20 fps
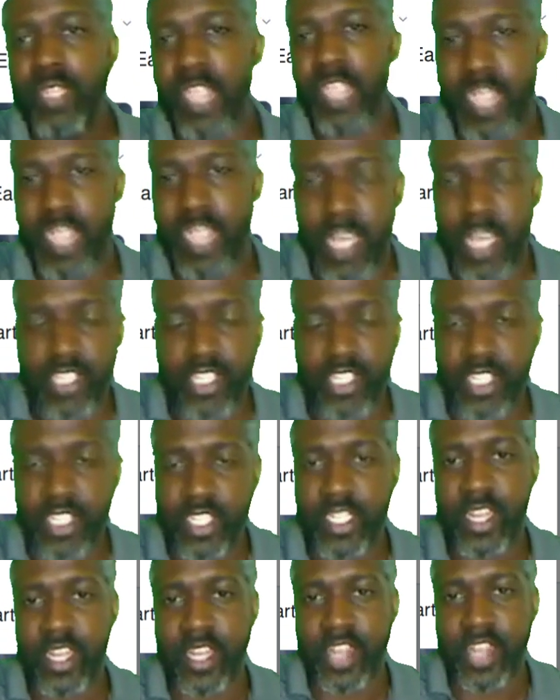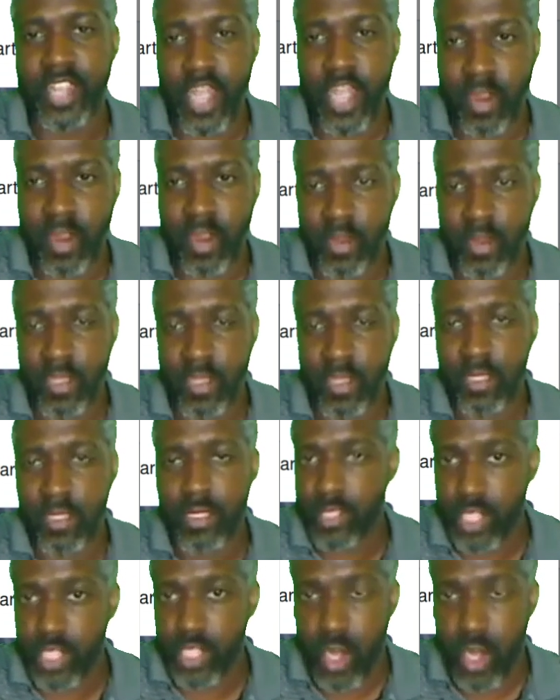the technology just in their
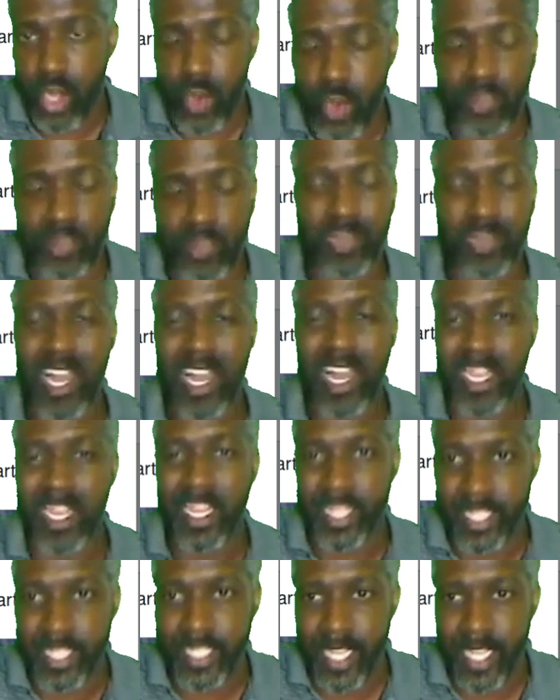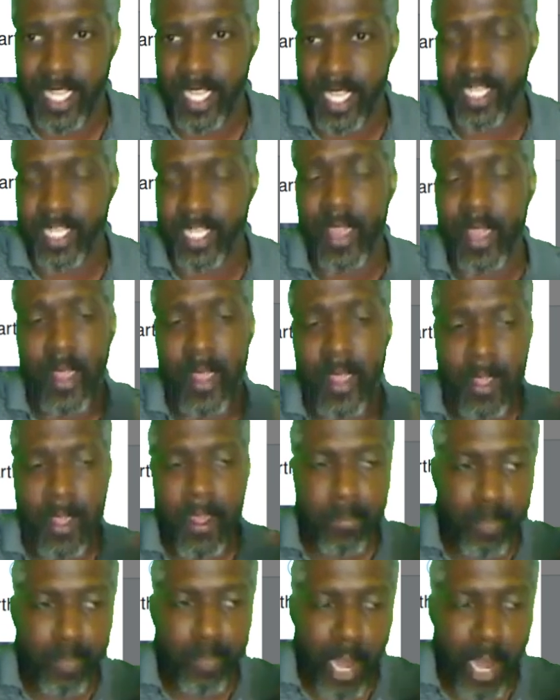terms behind the scenes,
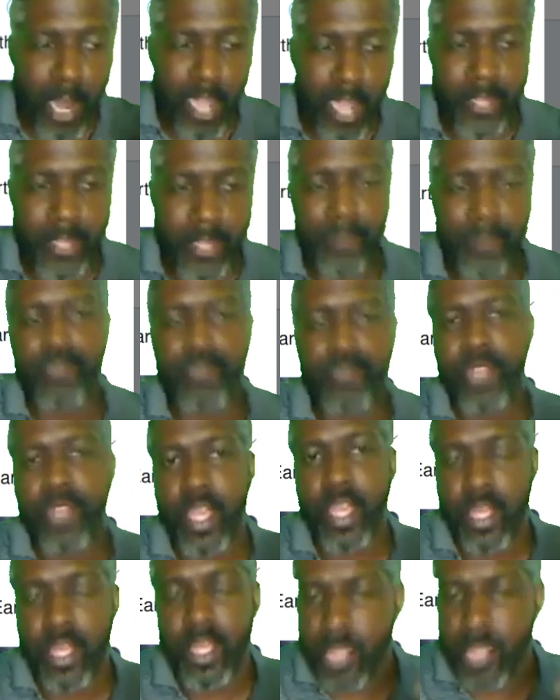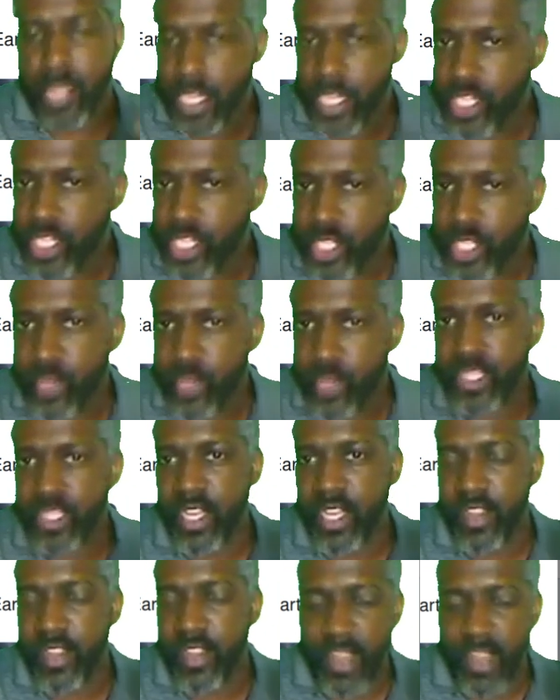but it just shows
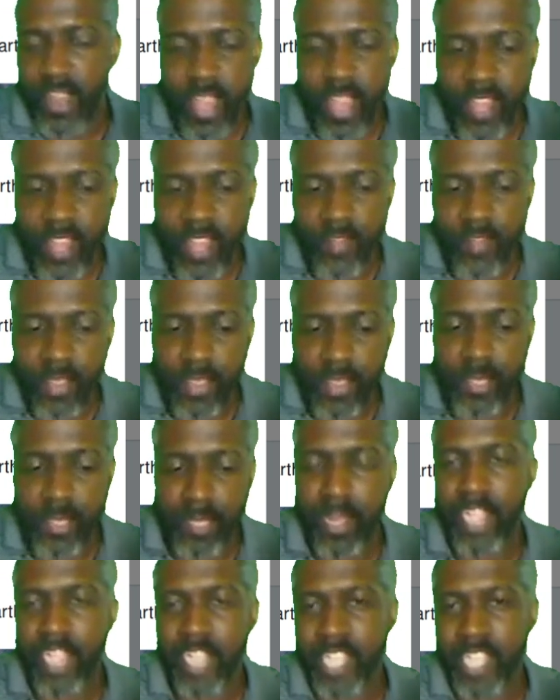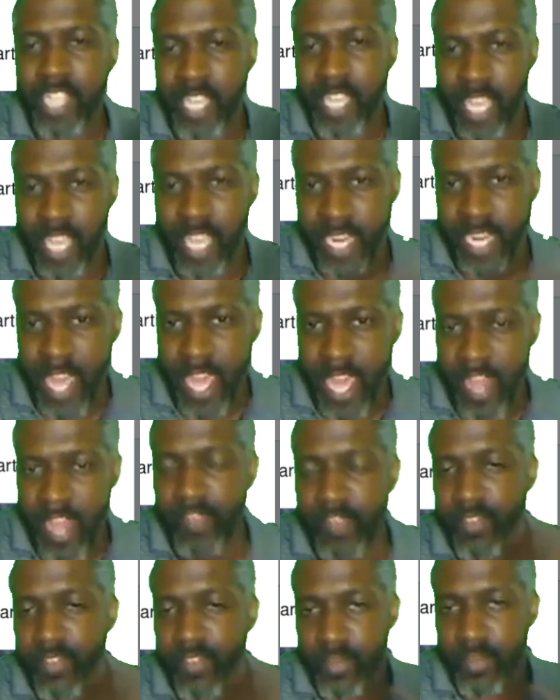the influence that blockchain can
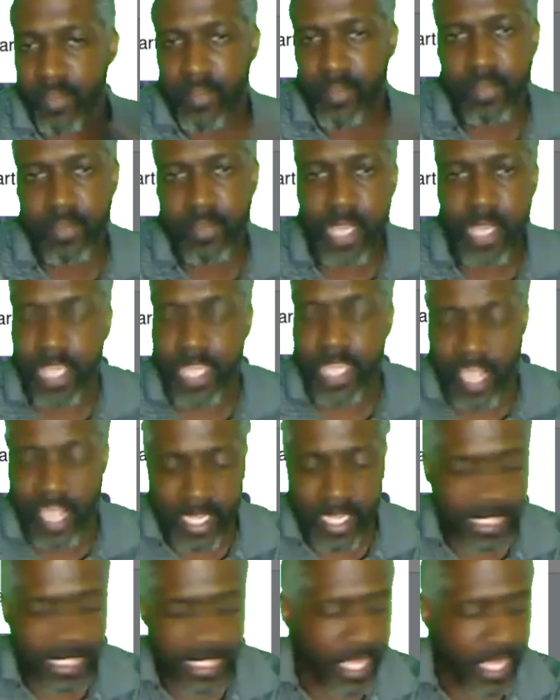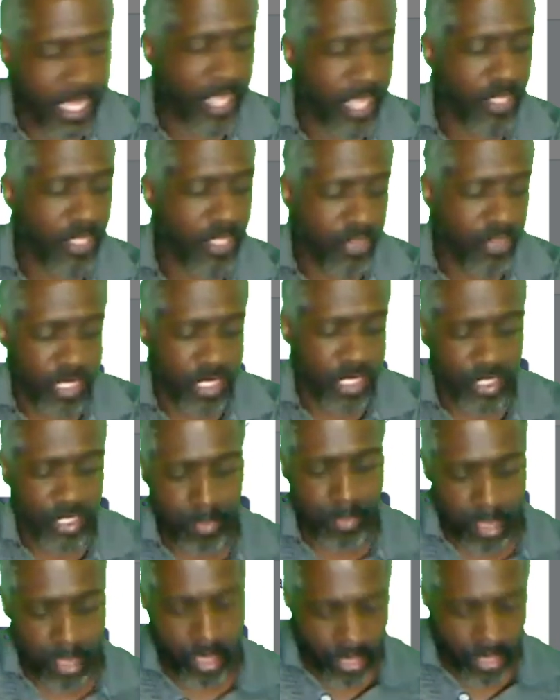have in the legacy and traditional
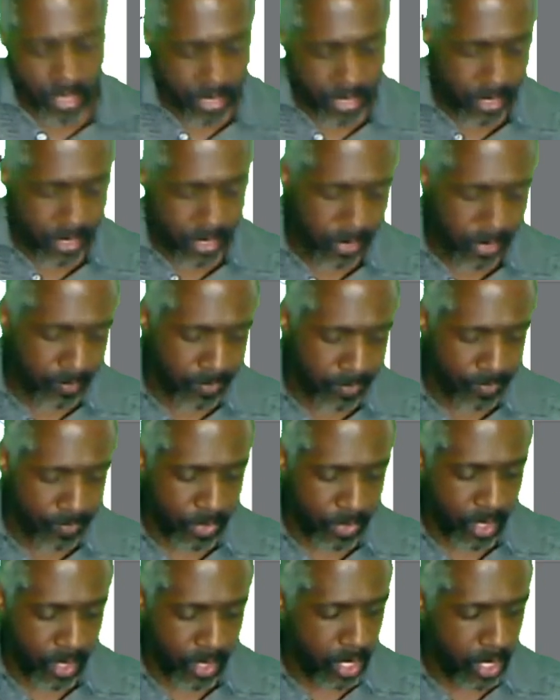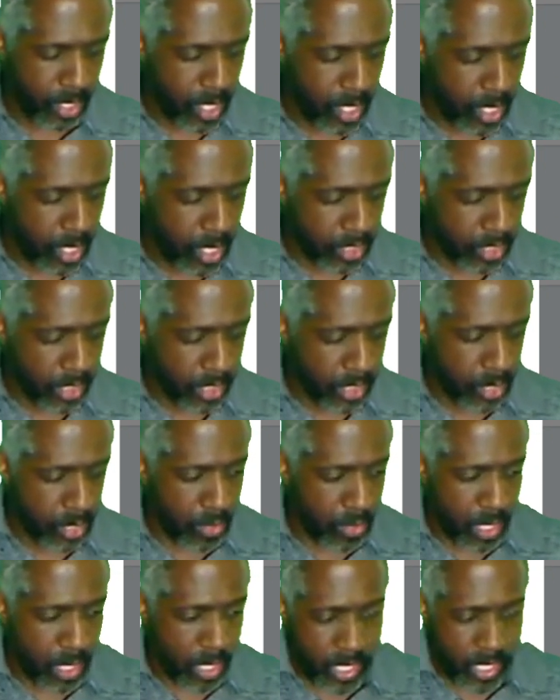markets.
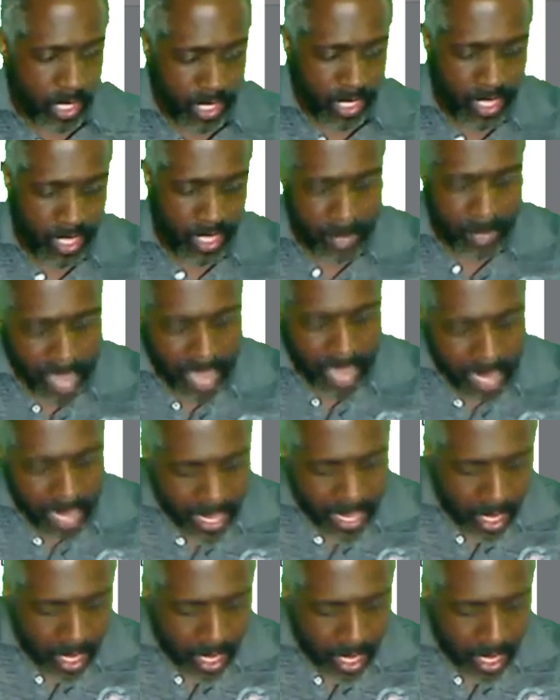So keep an eye